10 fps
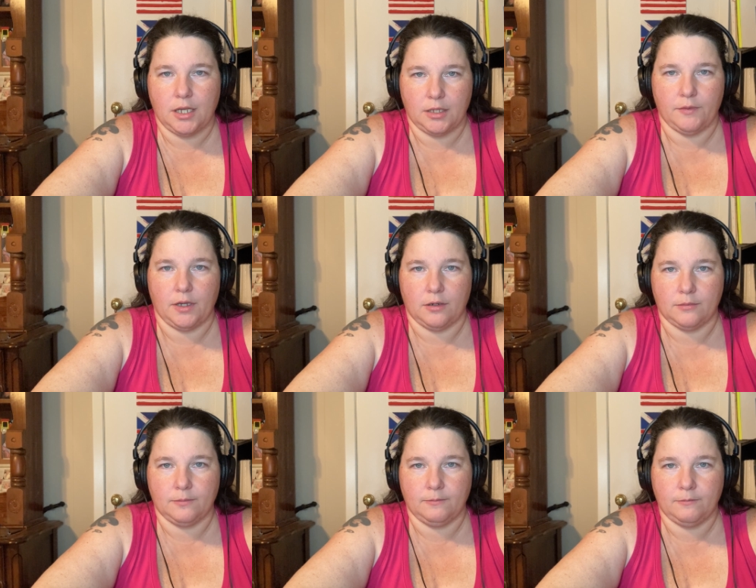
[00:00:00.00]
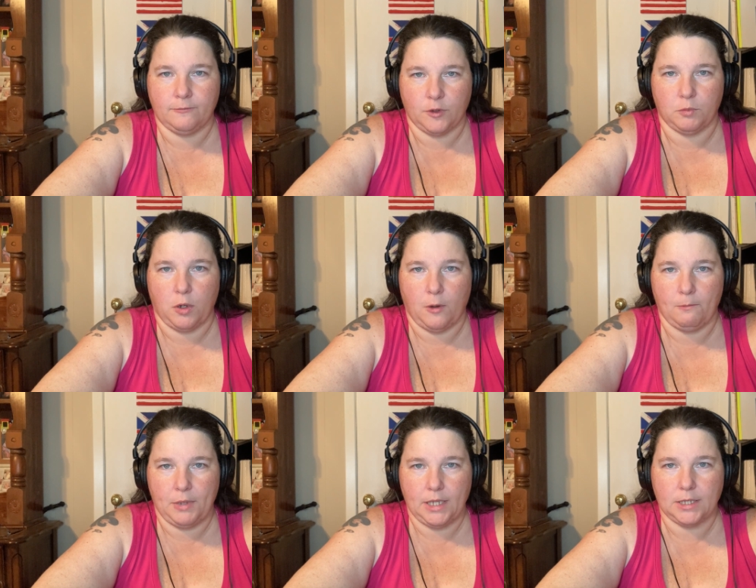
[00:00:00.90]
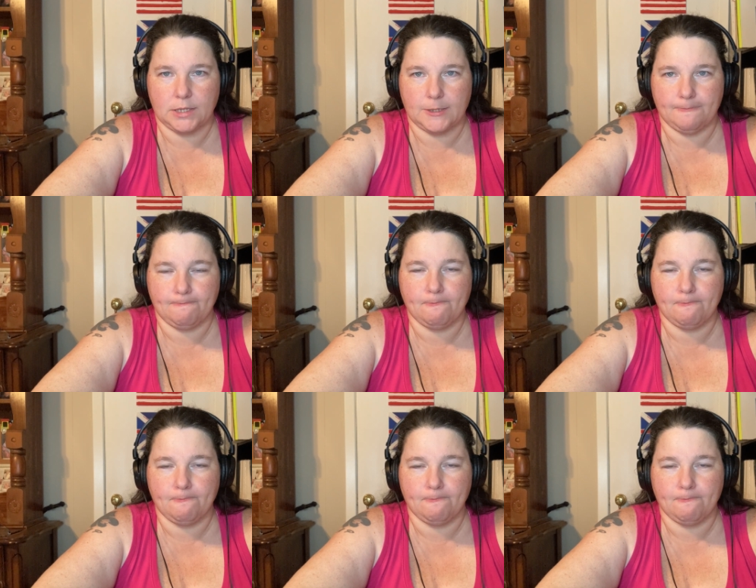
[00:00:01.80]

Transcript: NFL football picks.